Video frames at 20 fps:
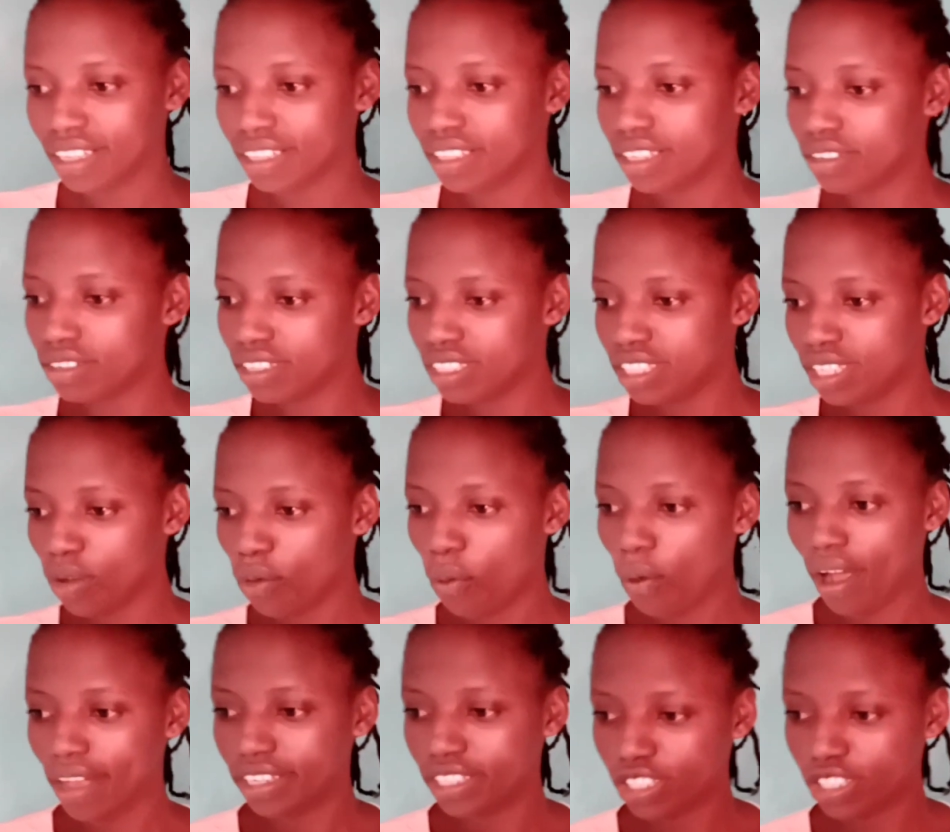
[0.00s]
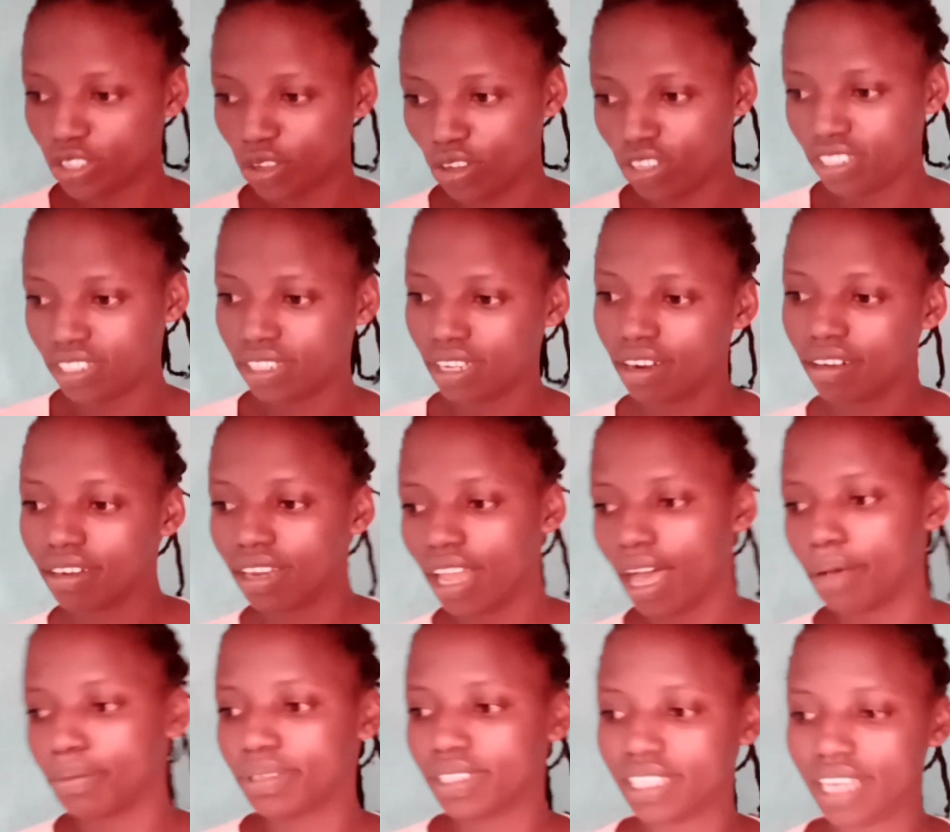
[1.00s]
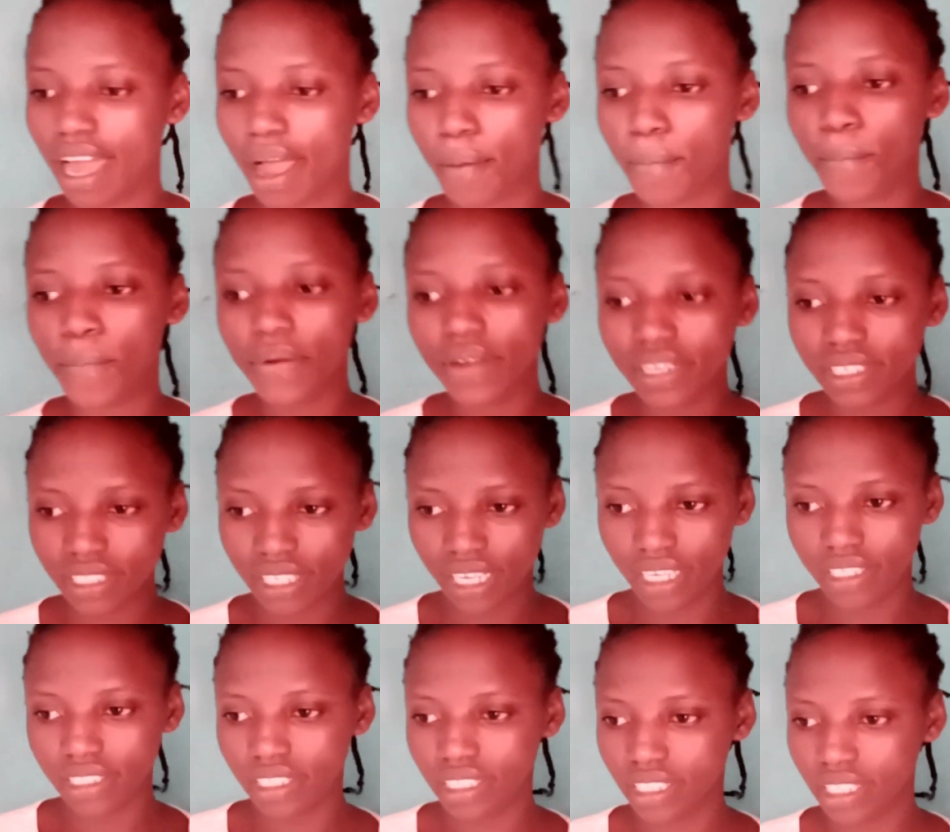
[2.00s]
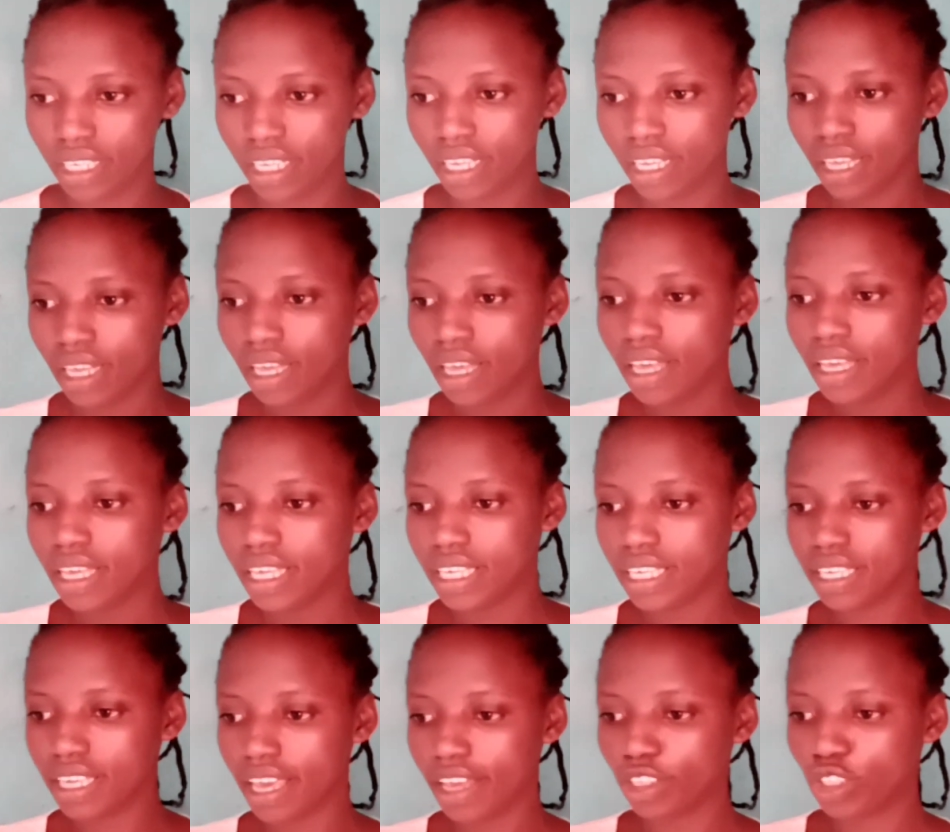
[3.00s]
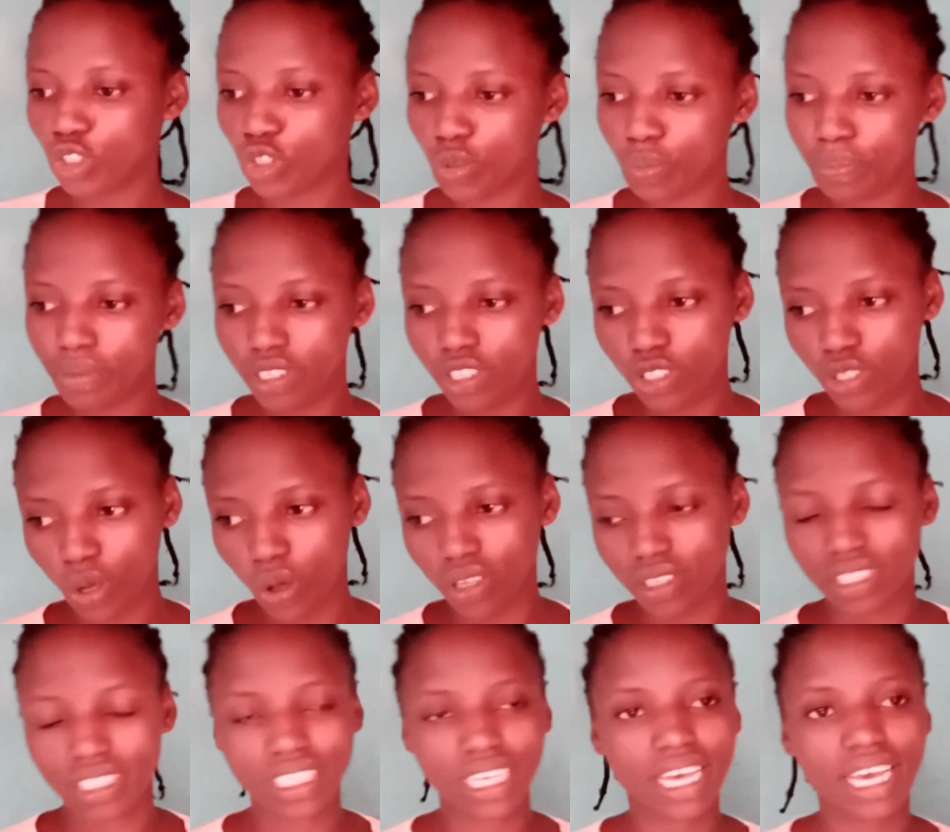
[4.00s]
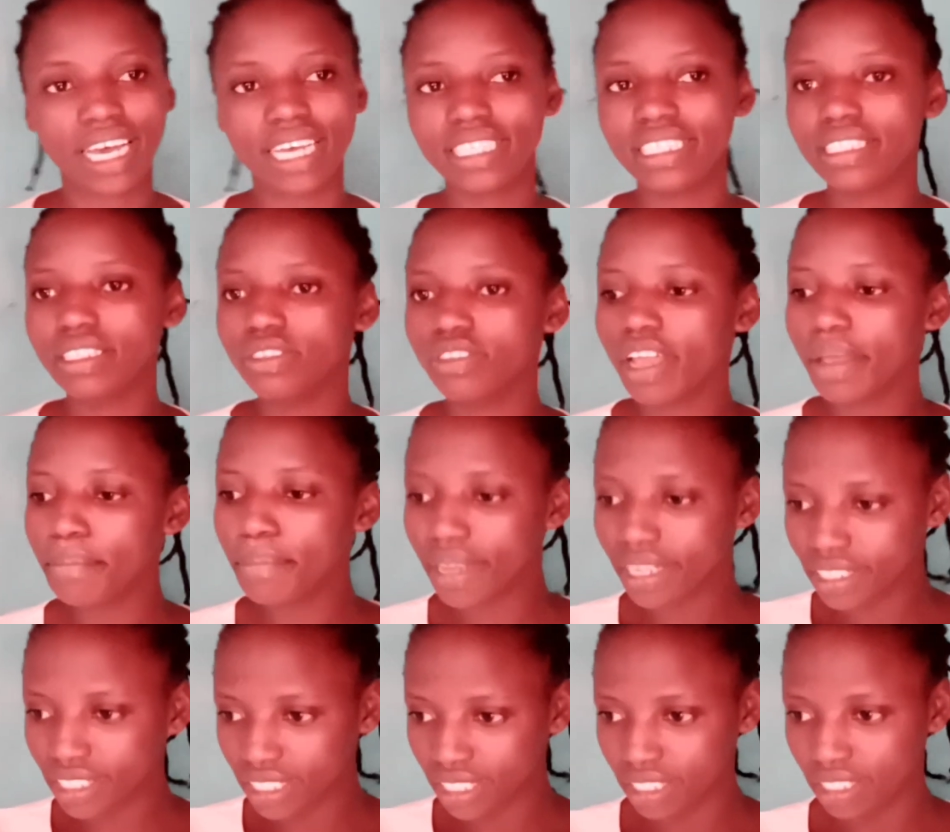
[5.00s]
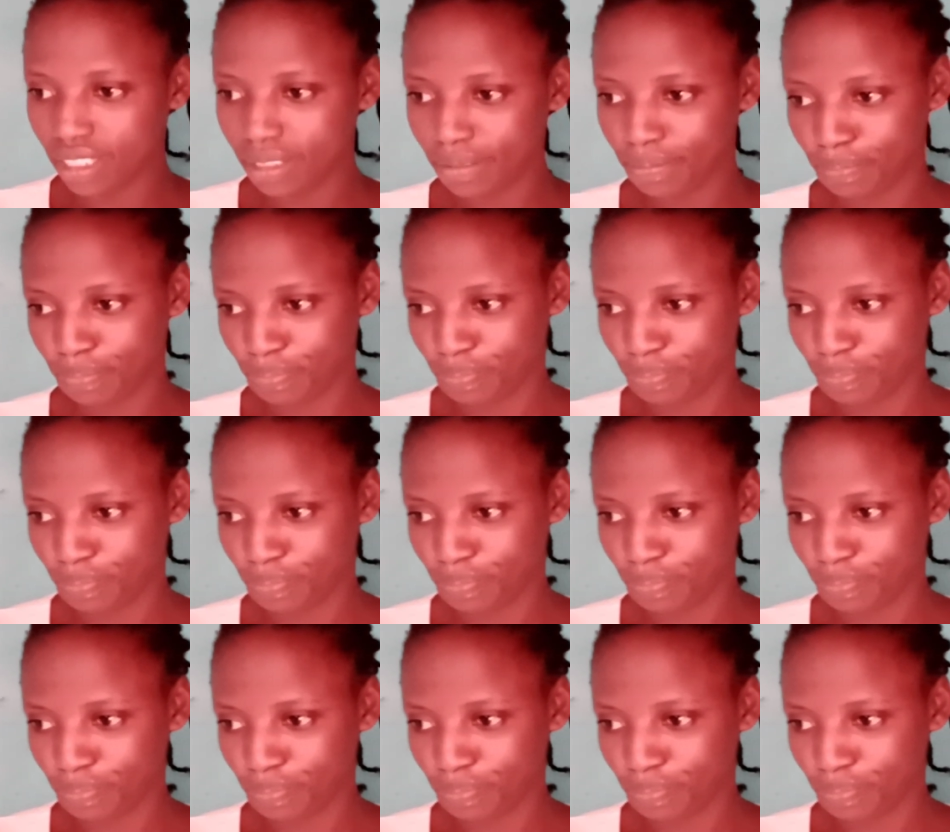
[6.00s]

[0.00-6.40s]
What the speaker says: The reason why such relapses are present here to be sought and the remedy